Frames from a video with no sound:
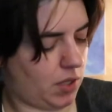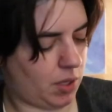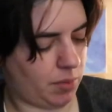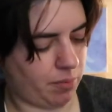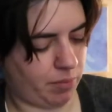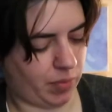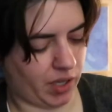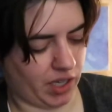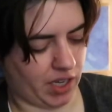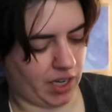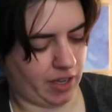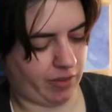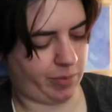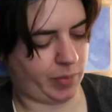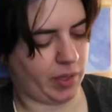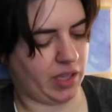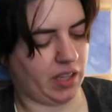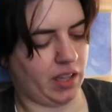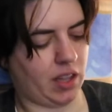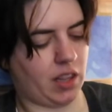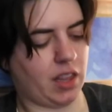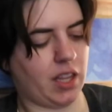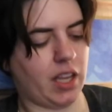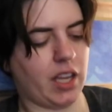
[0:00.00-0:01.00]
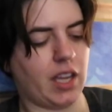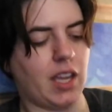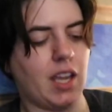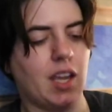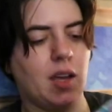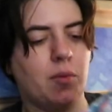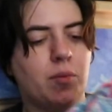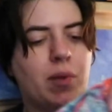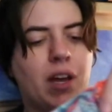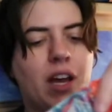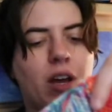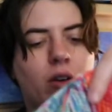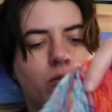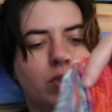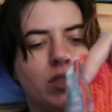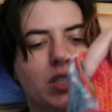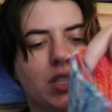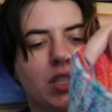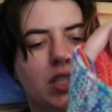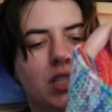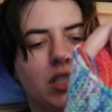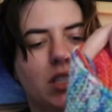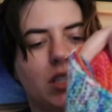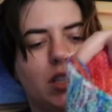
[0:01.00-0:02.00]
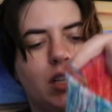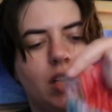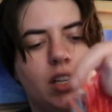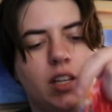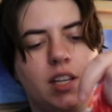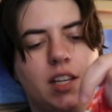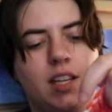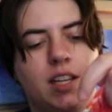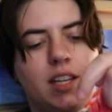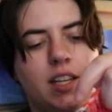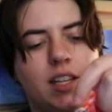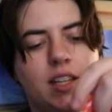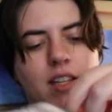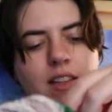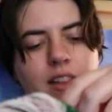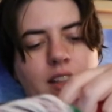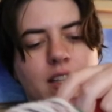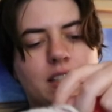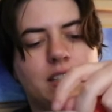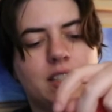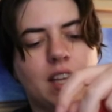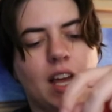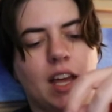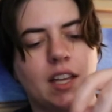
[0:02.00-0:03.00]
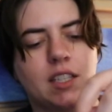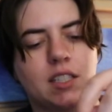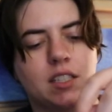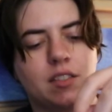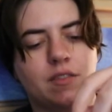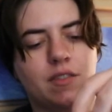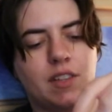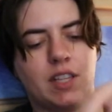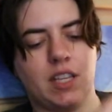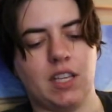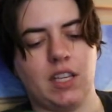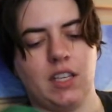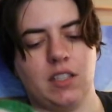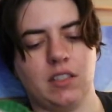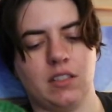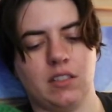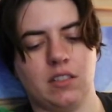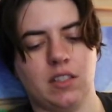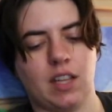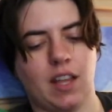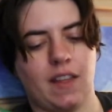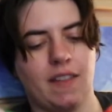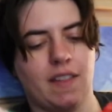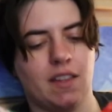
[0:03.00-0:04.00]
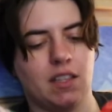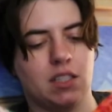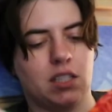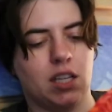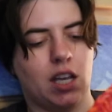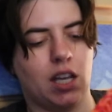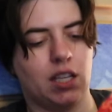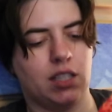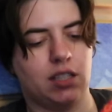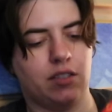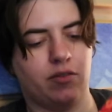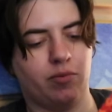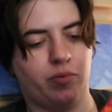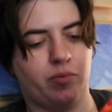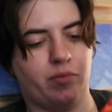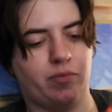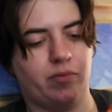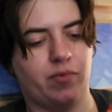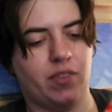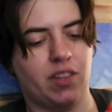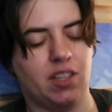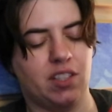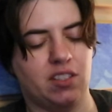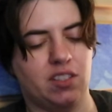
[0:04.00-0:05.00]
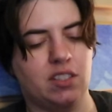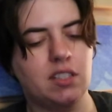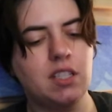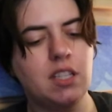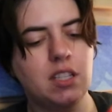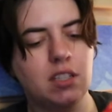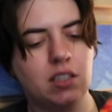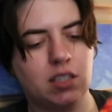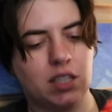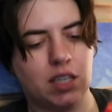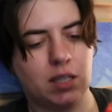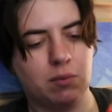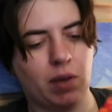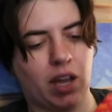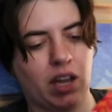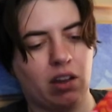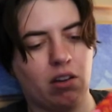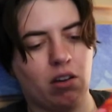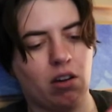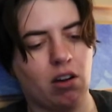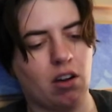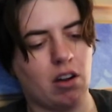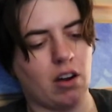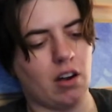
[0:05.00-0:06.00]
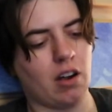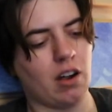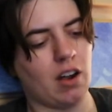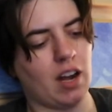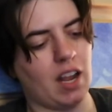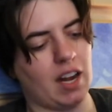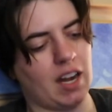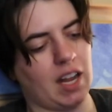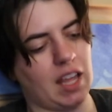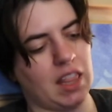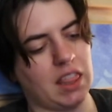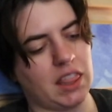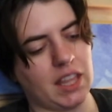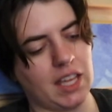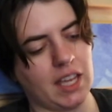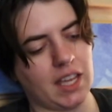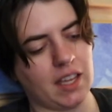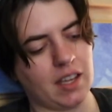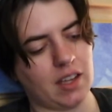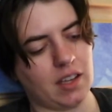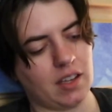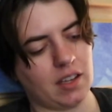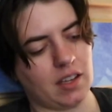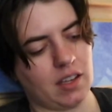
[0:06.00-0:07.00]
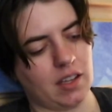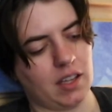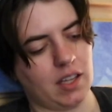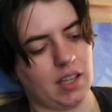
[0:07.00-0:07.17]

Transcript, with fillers: but I've been thinking about the size of these and the size of the seat in my car. And I think